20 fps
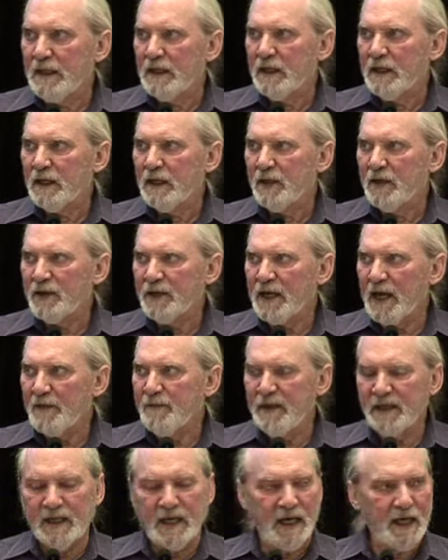that I
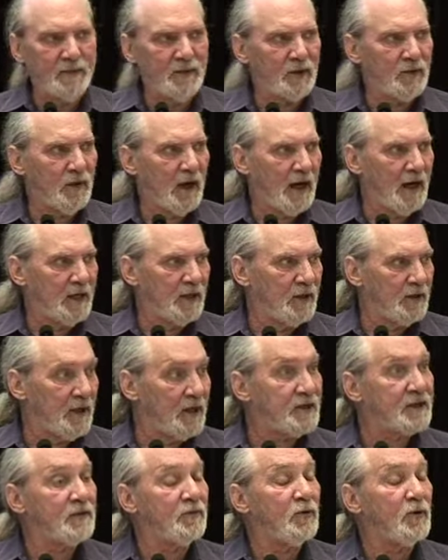became a writer.
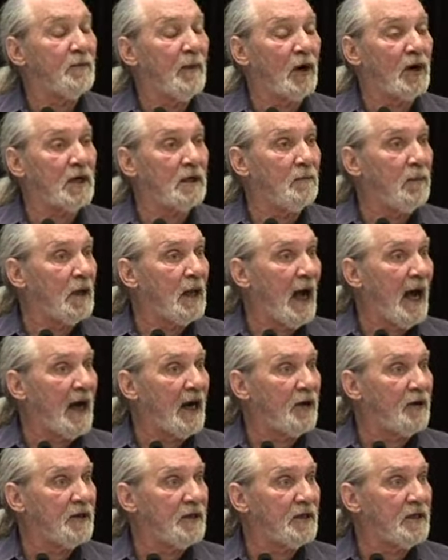It's a remarkable
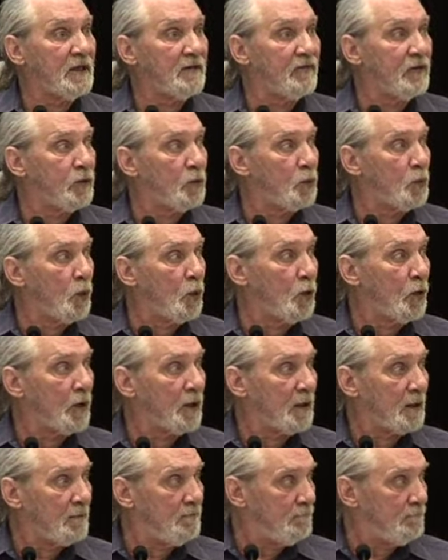irony of the war.